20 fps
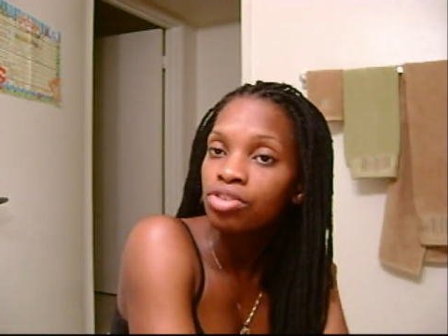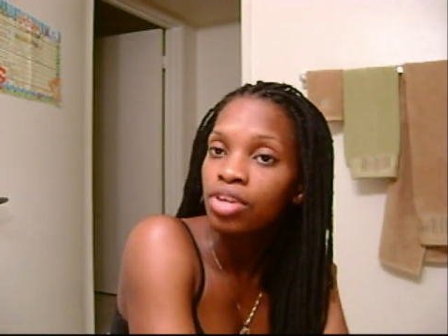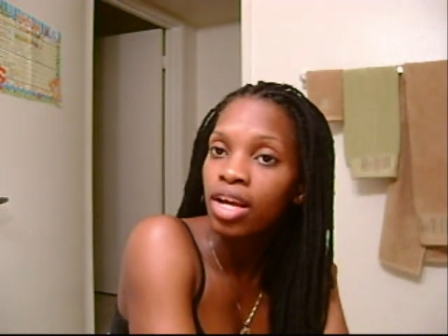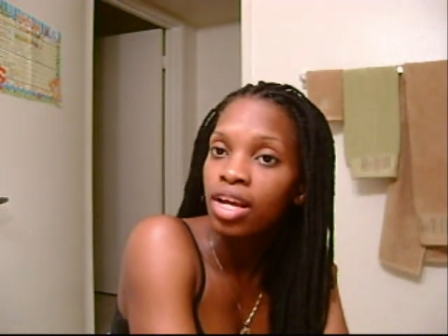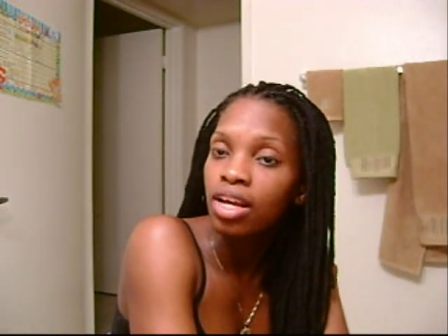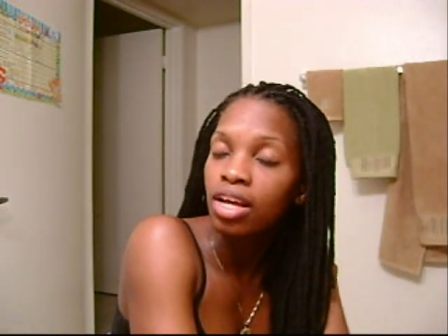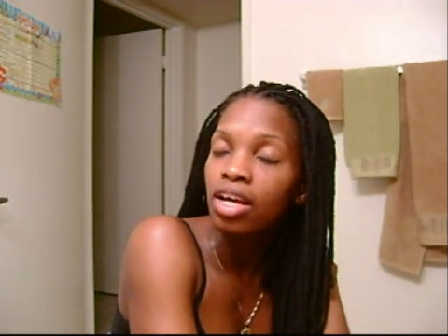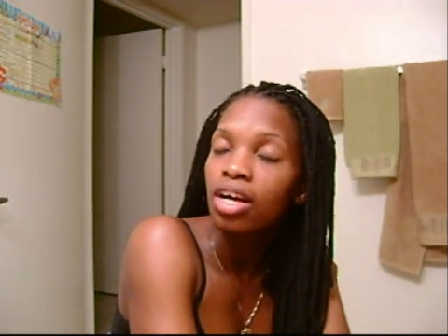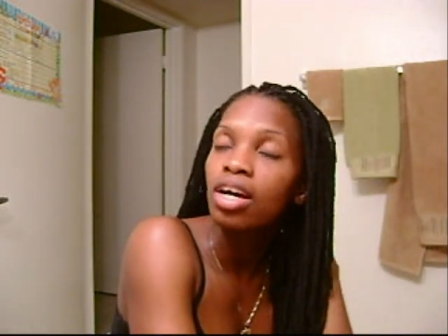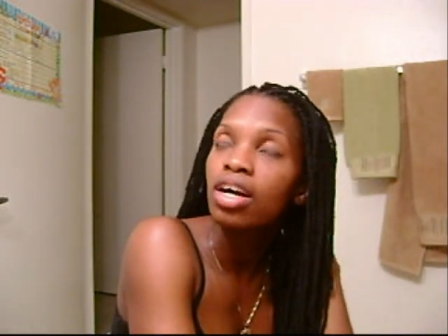
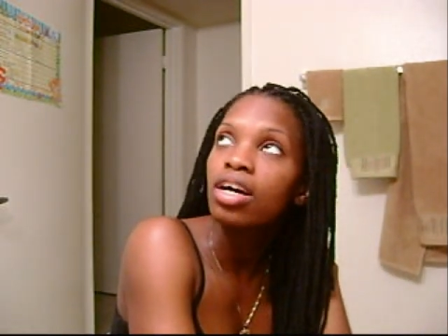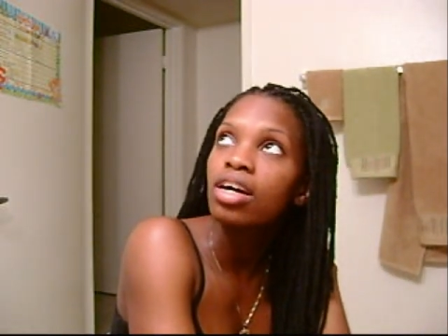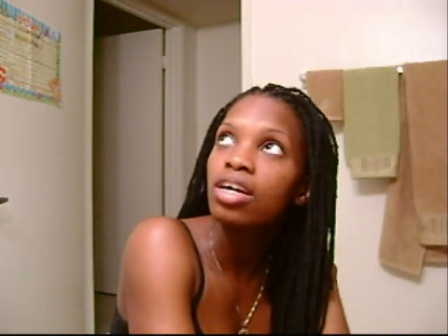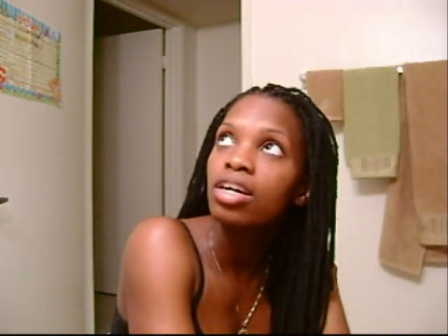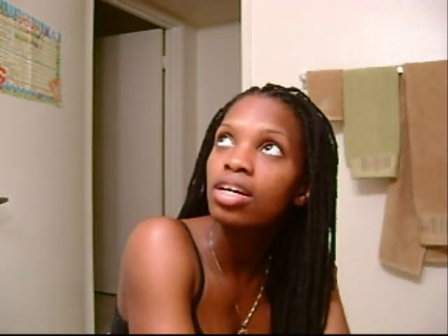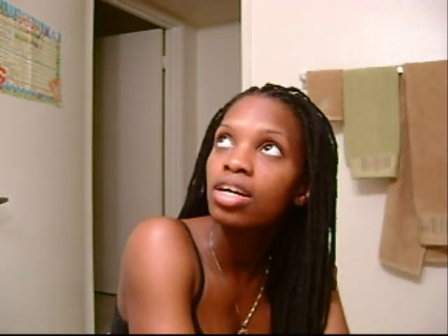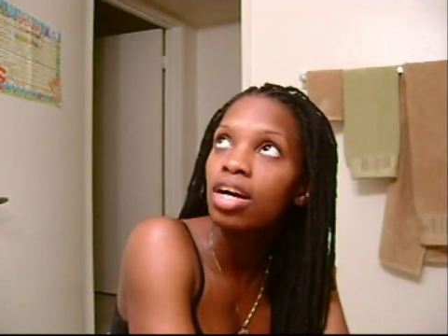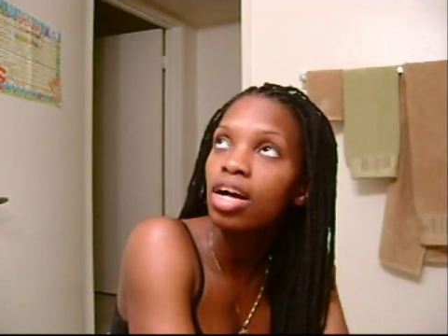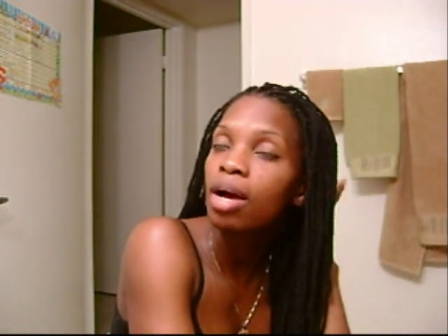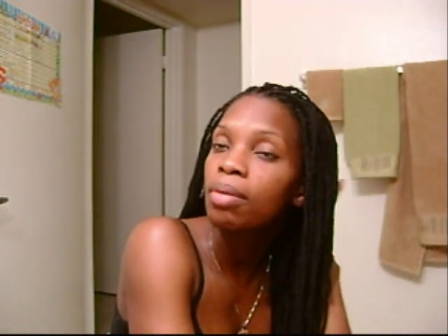track, uh,
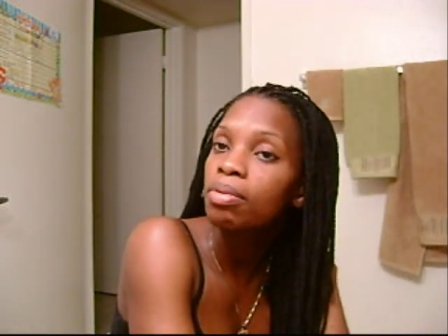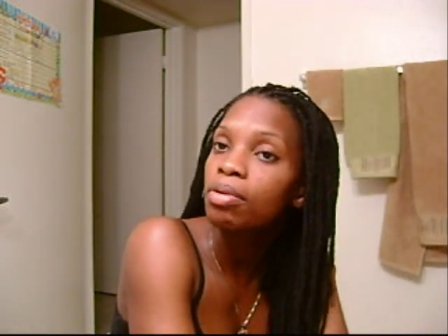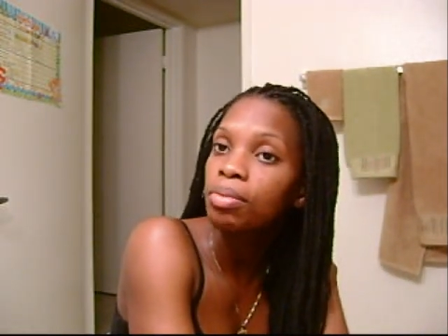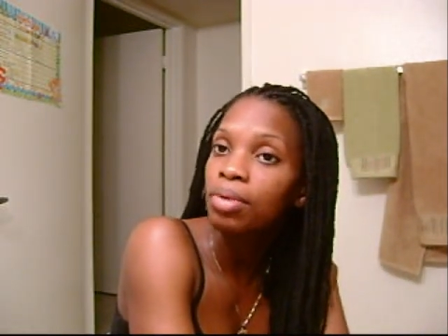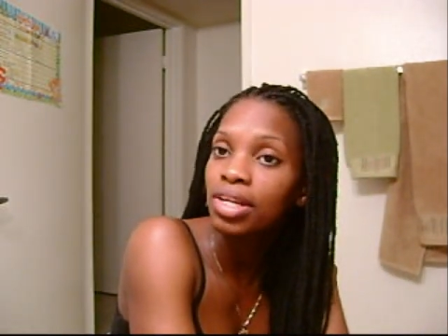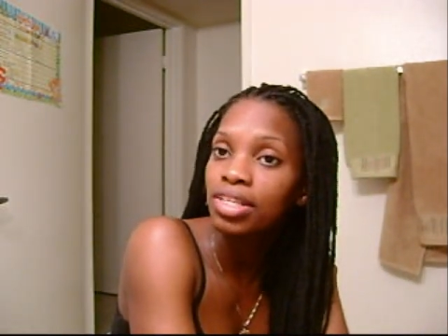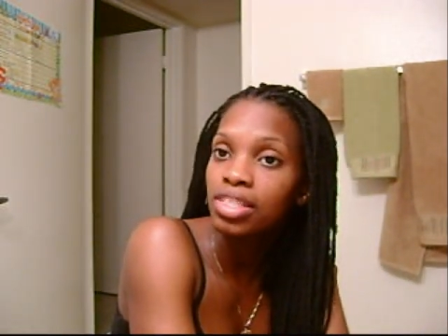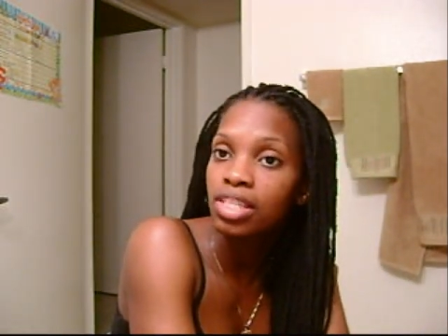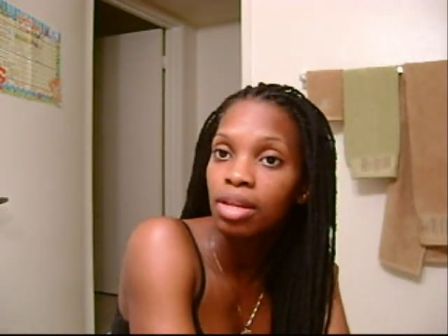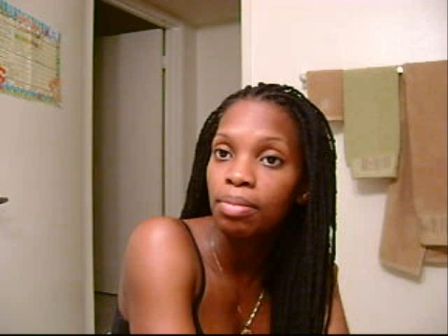a couple of
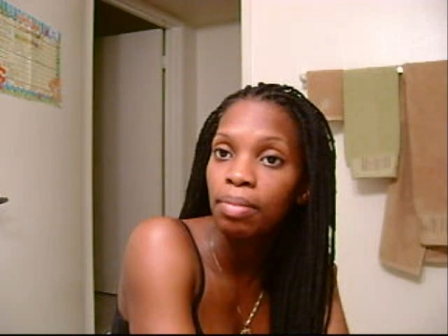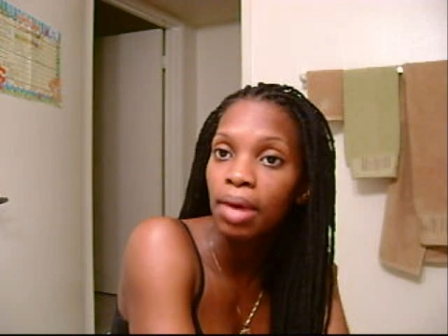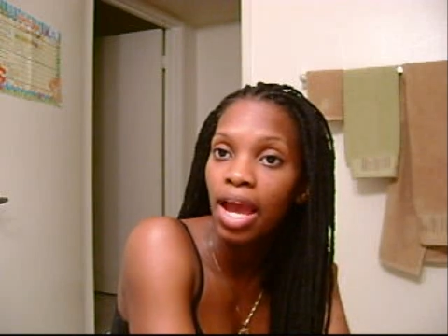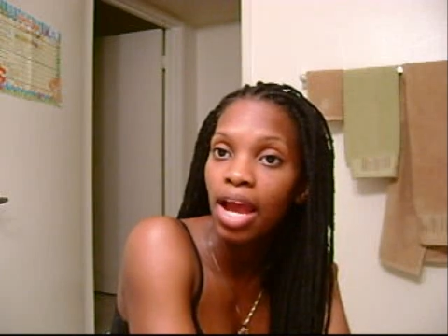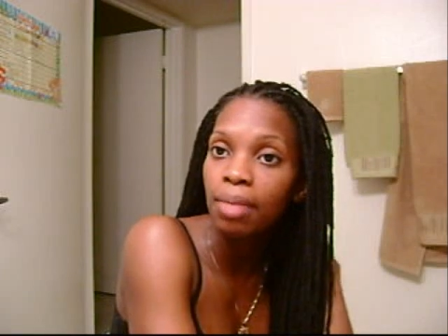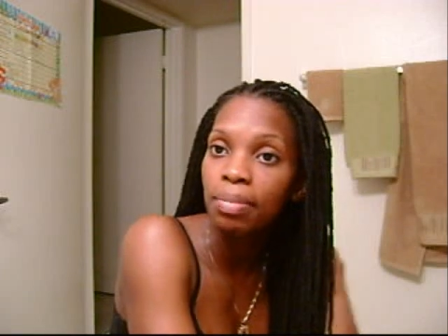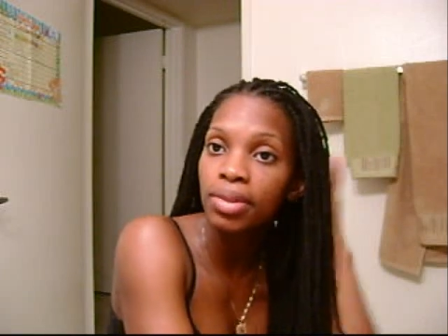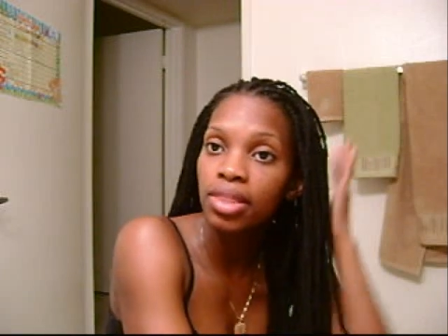braids in the back.